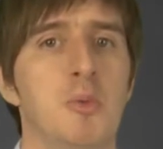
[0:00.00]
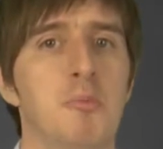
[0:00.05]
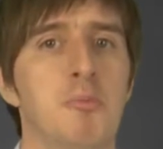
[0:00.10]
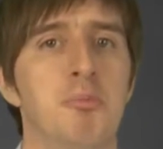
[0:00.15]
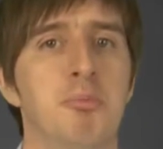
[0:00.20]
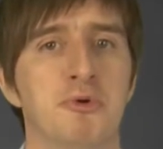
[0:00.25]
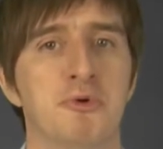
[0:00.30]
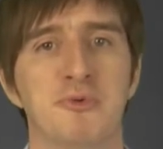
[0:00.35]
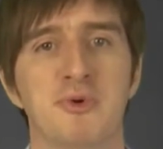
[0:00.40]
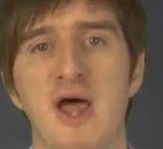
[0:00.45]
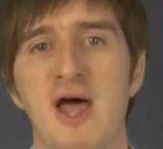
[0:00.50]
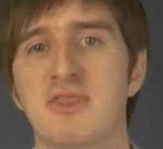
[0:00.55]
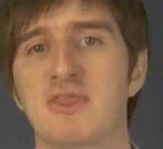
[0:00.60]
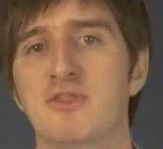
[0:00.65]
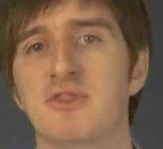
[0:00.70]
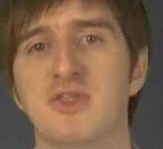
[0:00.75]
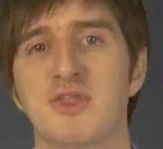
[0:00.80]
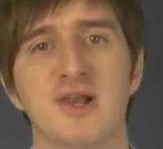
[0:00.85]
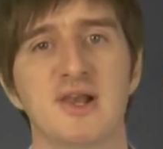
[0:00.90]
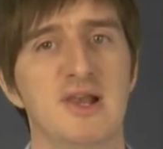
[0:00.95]
but
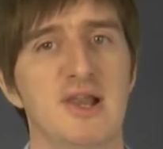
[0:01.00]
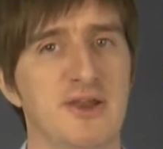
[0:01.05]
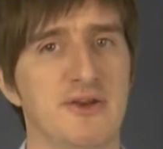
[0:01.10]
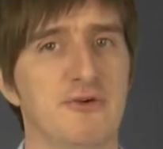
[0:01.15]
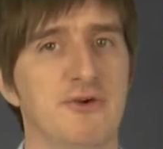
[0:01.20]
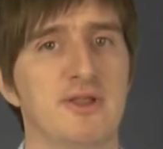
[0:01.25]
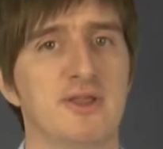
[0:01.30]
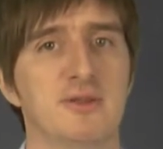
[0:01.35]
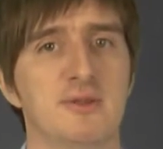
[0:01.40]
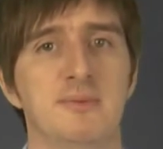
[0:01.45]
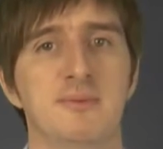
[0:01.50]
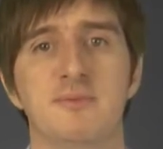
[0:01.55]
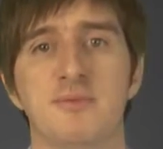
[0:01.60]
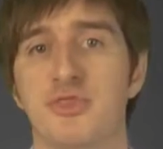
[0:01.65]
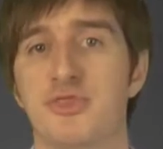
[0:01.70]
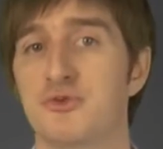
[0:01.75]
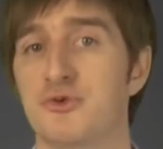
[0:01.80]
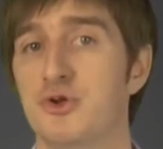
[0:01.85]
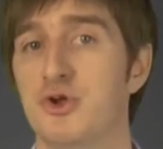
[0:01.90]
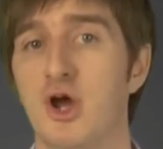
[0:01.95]
rather than littering
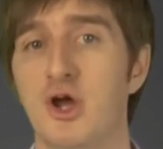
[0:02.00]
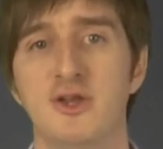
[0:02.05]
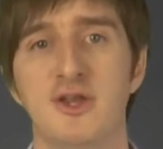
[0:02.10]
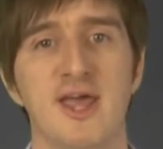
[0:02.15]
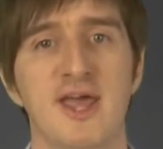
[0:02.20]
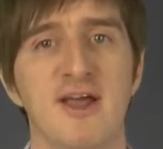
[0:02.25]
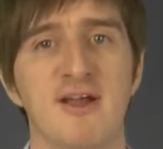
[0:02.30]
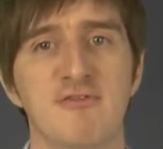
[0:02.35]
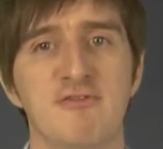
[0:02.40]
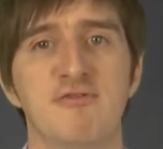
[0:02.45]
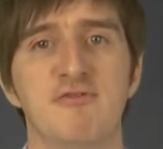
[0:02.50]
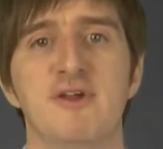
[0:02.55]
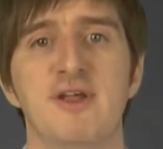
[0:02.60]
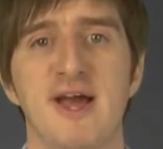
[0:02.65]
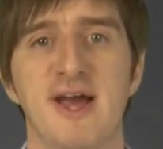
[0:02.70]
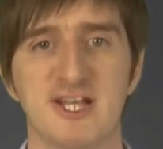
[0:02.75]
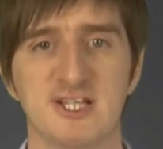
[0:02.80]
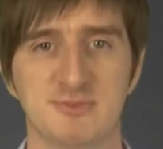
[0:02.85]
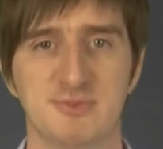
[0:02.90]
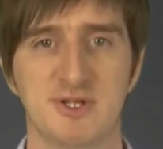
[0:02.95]
them throughout every
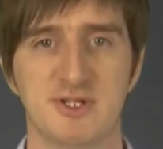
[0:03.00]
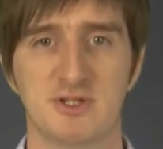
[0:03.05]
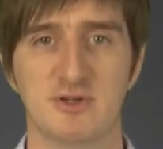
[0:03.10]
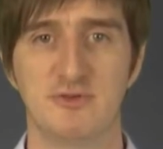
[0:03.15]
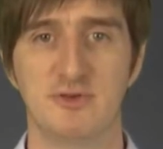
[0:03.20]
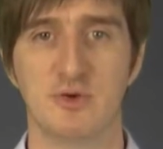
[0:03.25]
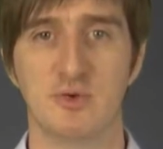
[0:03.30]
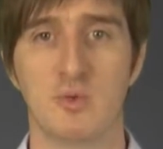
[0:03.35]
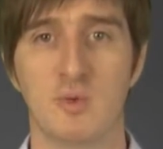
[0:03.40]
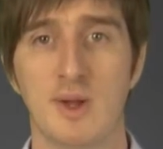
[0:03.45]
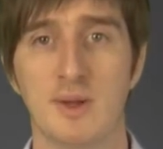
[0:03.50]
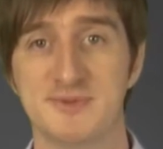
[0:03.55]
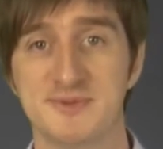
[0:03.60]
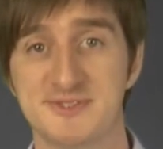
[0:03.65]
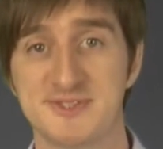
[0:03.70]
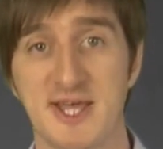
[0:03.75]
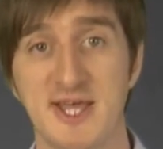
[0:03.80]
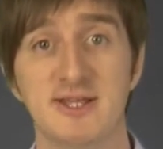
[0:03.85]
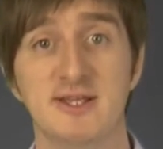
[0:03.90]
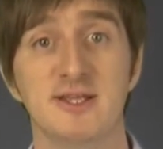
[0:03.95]
aspect of your website